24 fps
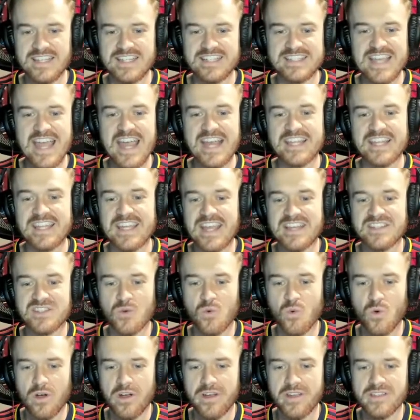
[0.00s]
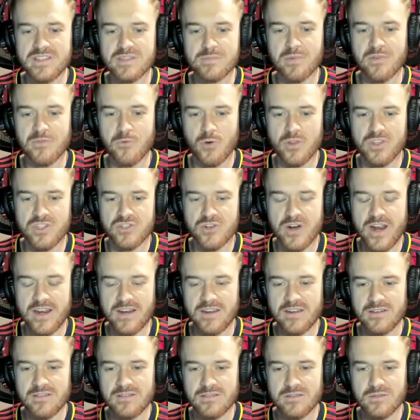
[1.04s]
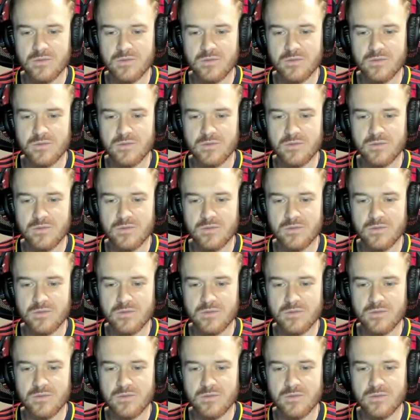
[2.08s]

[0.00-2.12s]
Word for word: exactly as it was before the strike.